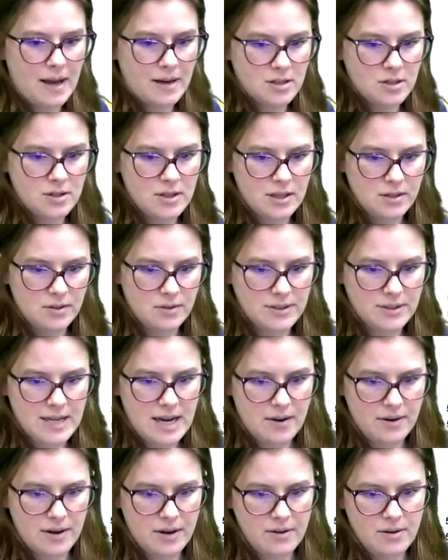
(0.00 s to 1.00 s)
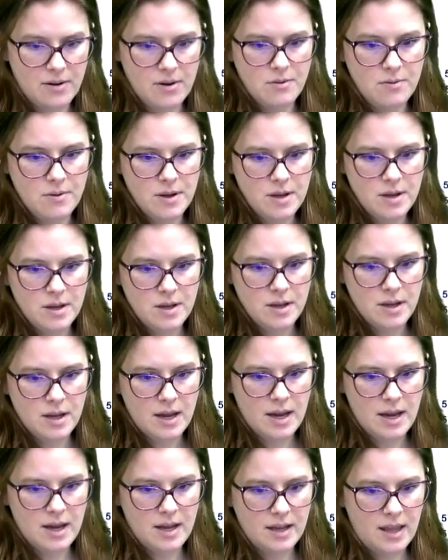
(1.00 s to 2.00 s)
to the little down arrow
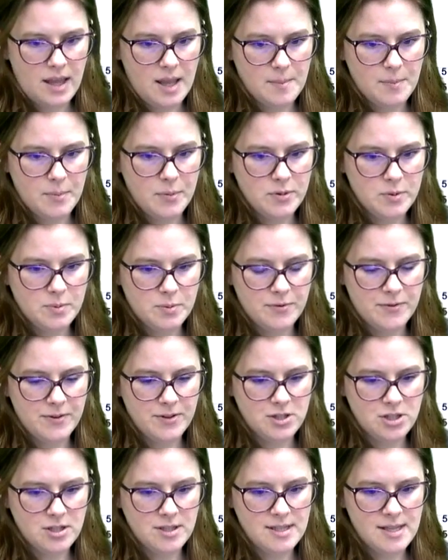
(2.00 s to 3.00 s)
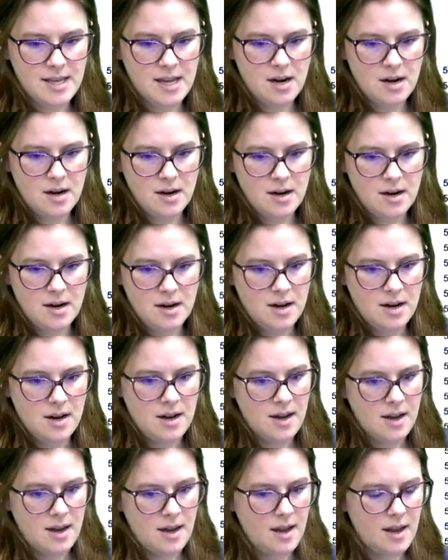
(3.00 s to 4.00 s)
and Campos Proficient's there,
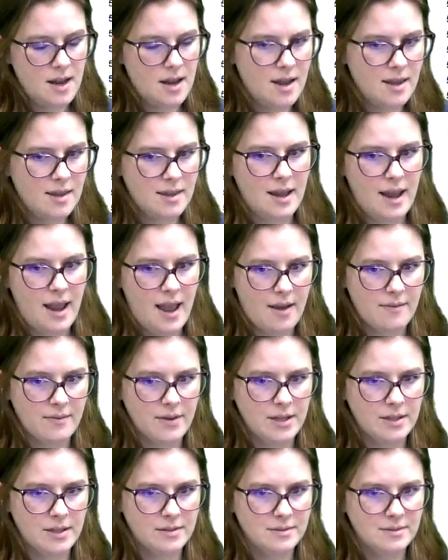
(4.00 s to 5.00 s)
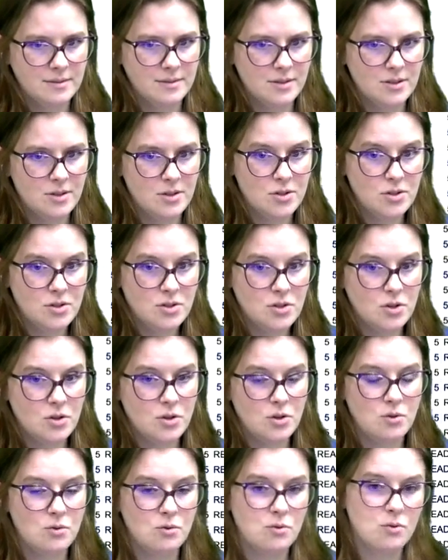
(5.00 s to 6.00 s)
and I have it. So
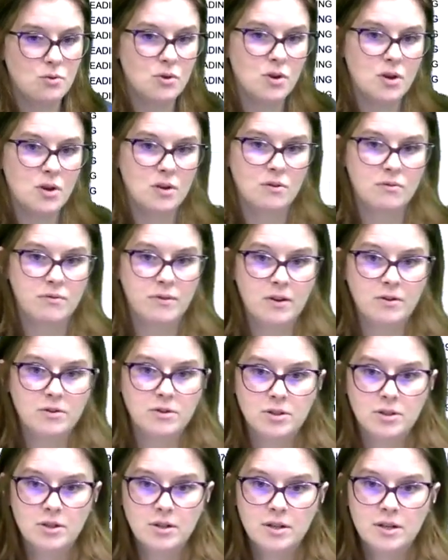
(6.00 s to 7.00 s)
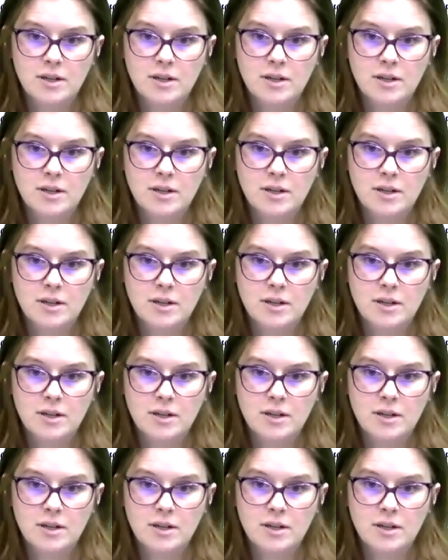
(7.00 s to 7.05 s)
you filter,